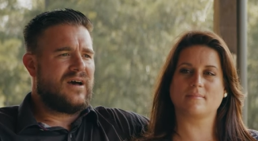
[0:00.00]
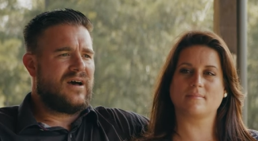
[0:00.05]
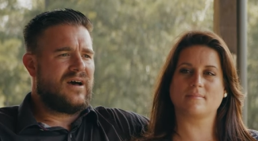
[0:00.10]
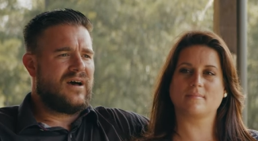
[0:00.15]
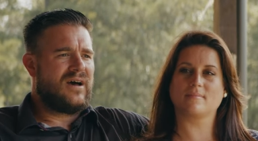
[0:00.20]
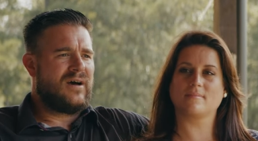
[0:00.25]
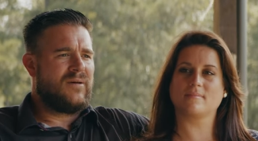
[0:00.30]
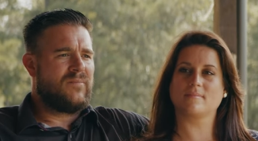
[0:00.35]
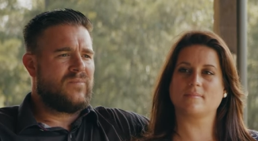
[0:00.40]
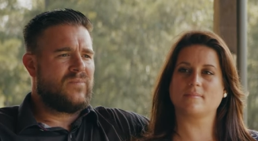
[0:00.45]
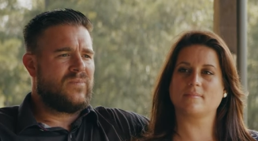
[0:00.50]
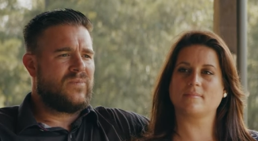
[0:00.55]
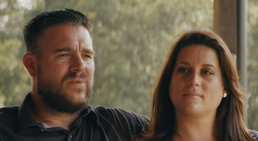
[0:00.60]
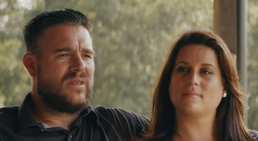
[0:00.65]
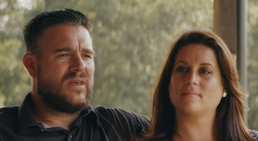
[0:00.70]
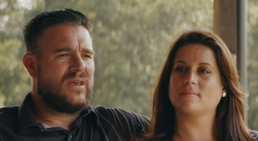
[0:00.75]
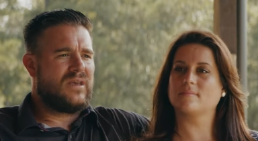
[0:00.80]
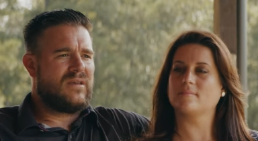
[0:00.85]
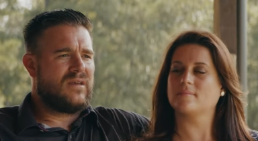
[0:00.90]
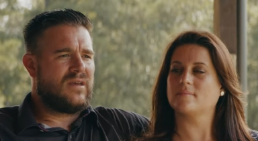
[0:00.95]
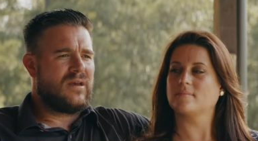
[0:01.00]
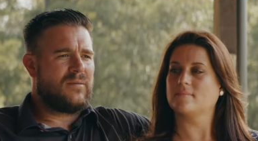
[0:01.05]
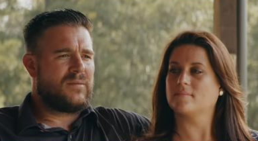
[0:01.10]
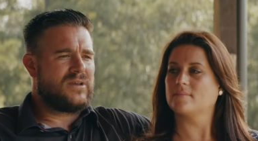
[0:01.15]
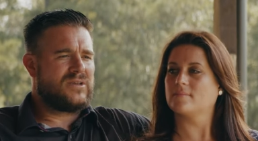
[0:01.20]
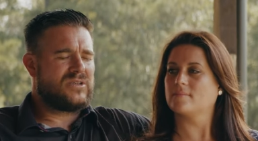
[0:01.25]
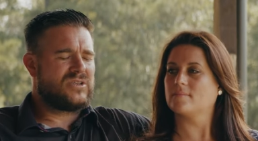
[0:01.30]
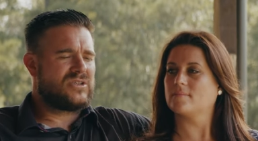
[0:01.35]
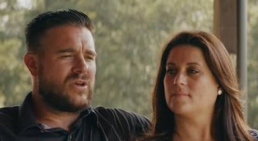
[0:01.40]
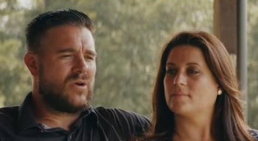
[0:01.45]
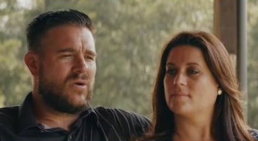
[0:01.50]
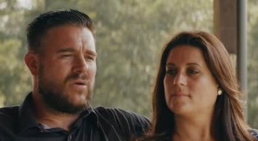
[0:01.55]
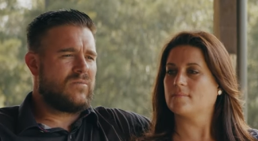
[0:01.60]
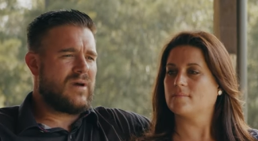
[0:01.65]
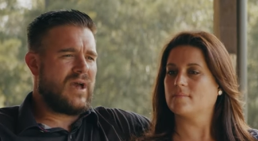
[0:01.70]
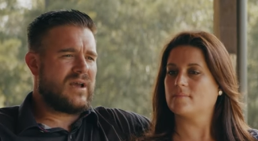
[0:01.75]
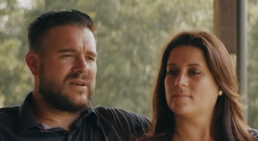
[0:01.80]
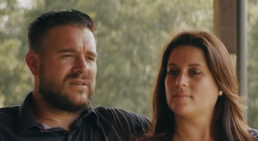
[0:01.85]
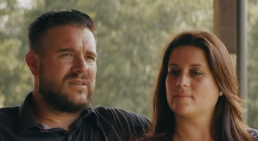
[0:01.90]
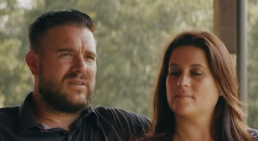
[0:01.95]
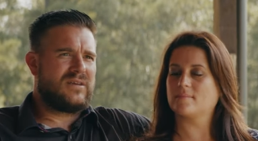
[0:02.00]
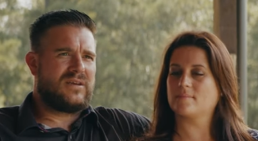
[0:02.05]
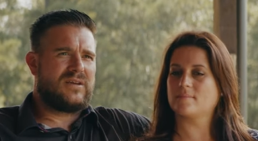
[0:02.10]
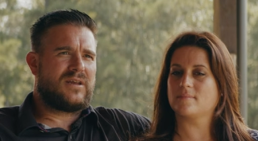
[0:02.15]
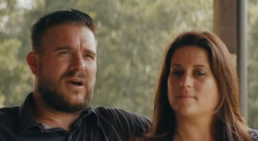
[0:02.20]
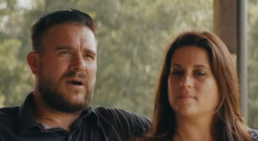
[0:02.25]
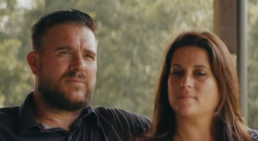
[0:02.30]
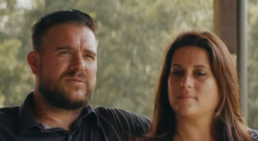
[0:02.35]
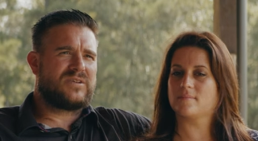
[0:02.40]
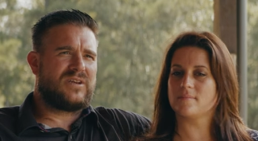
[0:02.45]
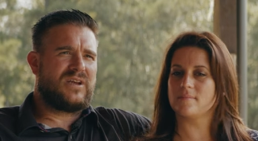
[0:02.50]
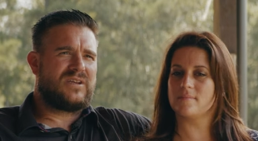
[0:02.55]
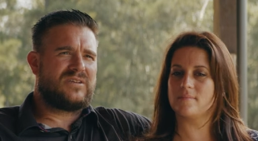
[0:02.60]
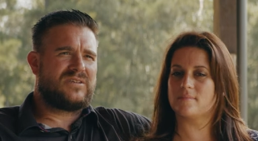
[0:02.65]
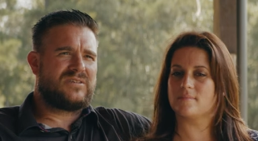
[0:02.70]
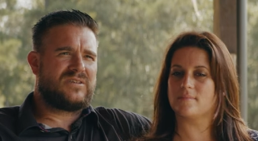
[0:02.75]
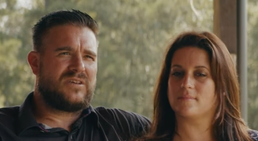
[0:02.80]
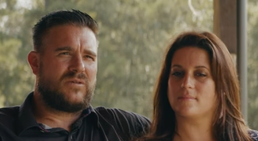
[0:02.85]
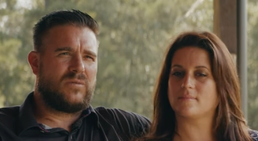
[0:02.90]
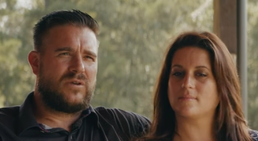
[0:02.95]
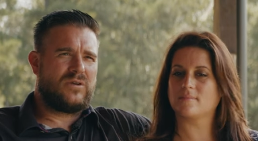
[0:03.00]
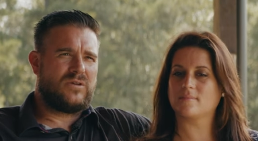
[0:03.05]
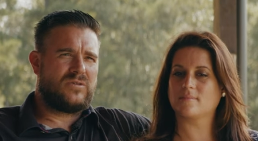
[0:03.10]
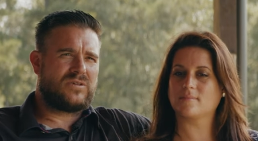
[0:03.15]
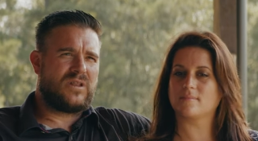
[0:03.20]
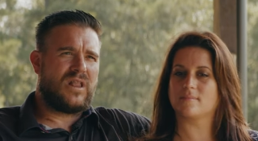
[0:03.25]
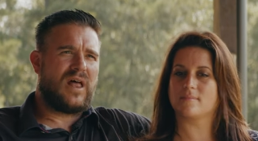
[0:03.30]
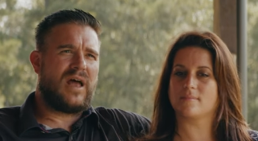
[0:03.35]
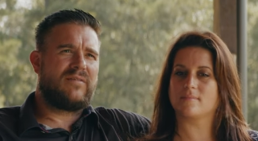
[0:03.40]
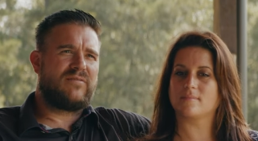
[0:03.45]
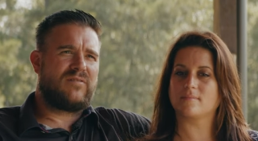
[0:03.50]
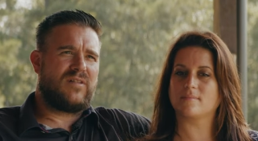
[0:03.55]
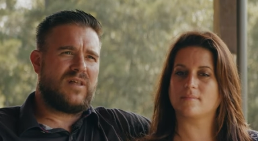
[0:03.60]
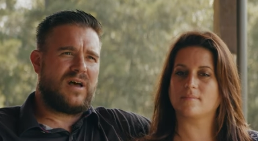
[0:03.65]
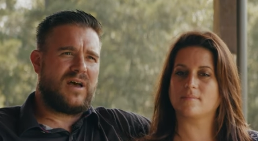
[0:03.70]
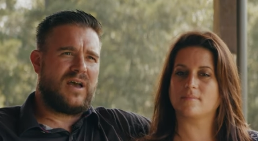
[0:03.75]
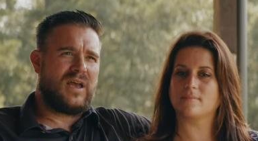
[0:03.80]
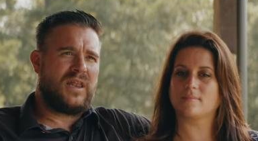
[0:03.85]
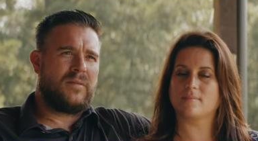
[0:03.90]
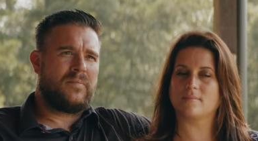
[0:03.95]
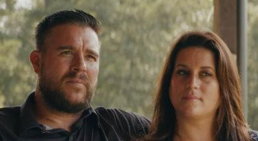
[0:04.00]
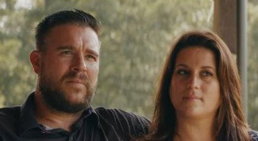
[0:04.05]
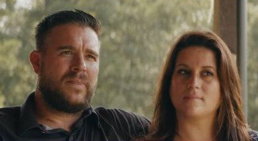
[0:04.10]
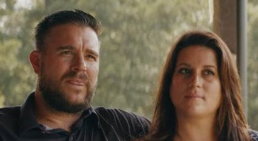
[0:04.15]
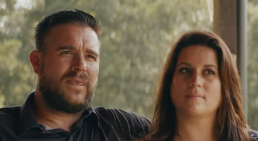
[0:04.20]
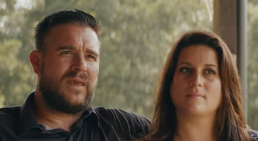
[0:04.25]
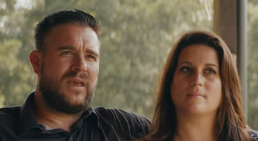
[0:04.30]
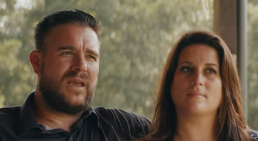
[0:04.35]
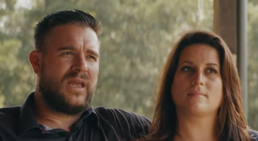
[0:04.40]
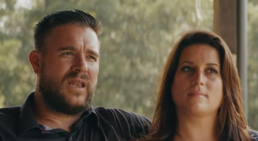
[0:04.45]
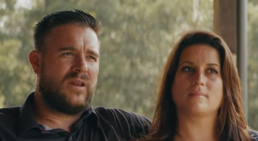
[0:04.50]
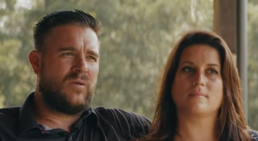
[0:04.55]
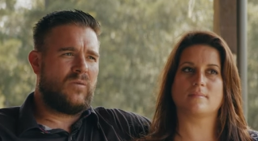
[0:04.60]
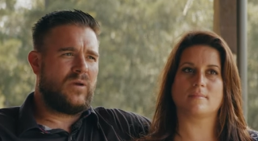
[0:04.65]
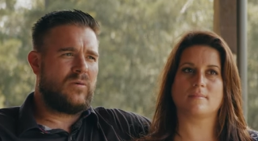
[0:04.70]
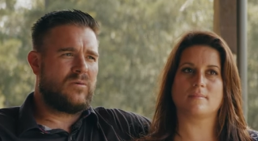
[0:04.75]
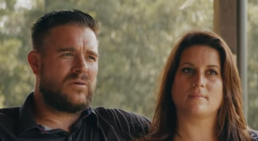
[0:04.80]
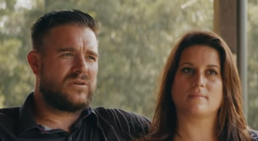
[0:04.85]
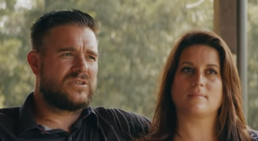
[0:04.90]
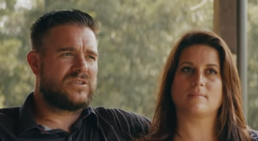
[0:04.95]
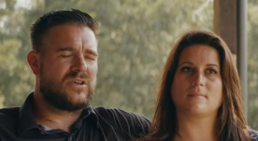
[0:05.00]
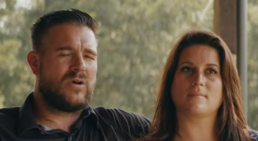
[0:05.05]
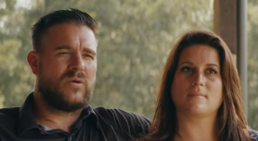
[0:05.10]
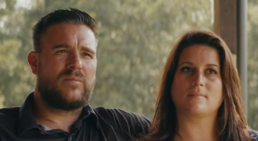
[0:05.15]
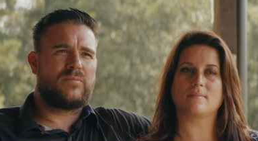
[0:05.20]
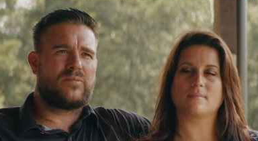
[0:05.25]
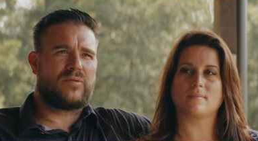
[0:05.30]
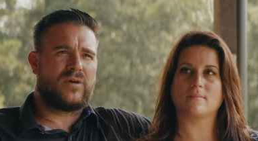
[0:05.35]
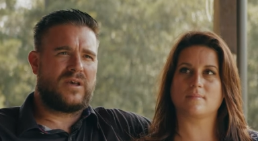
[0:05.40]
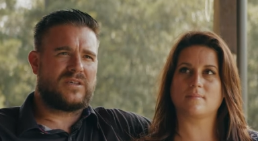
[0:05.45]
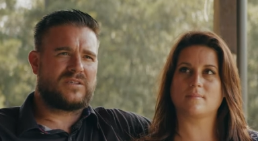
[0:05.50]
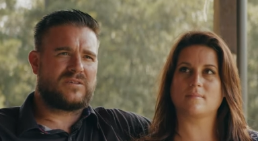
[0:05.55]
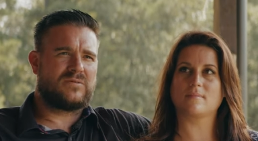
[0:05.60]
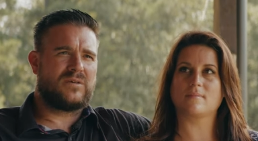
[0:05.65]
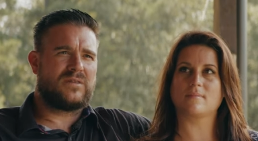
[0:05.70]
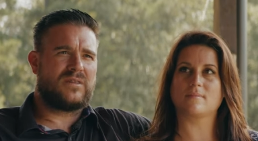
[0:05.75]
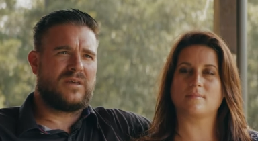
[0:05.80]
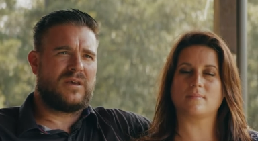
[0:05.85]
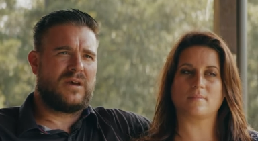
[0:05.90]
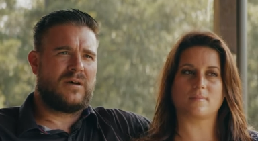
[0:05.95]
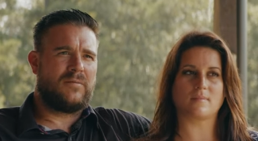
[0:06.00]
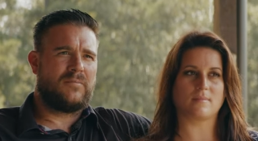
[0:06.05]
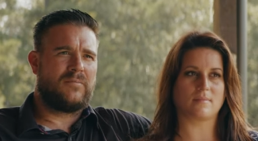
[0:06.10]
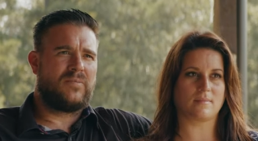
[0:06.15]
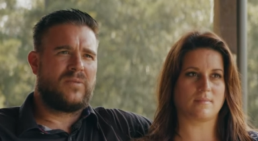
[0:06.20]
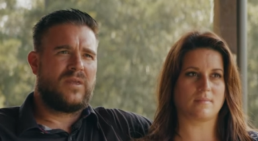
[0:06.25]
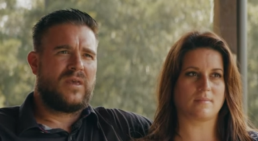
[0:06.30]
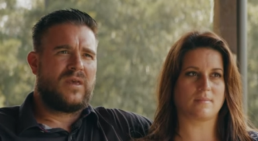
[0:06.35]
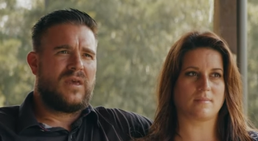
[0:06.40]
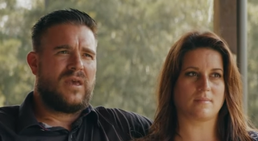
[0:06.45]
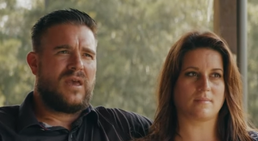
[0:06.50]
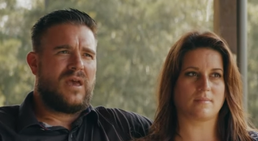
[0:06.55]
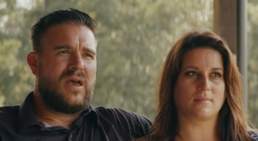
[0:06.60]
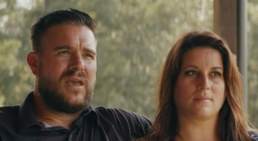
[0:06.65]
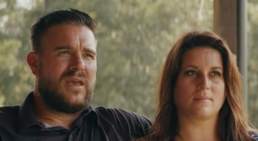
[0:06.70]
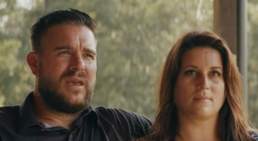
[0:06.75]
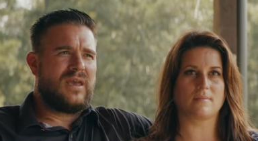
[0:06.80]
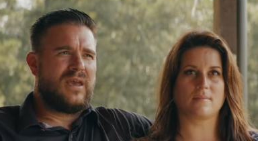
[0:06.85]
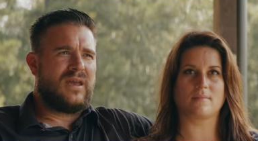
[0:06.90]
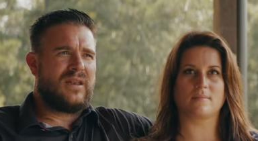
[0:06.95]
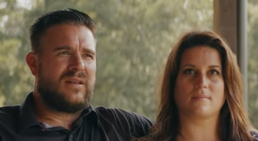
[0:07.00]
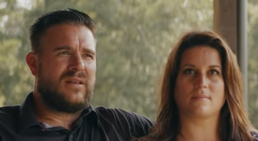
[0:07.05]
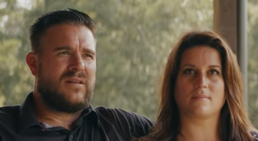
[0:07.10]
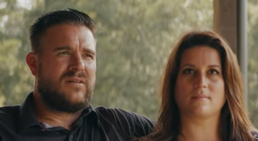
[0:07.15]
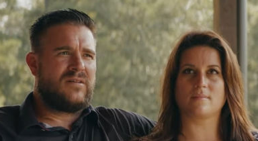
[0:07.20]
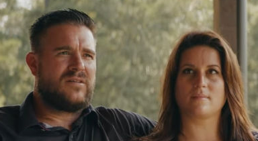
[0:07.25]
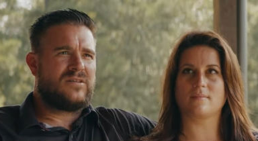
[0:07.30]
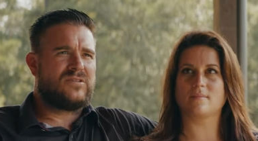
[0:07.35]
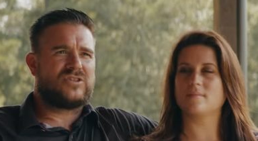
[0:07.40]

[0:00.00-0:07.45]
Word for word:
Speaker 1: um, I mean, just going back to the adoption agency, we use Lifeline, and we were so impressed with them in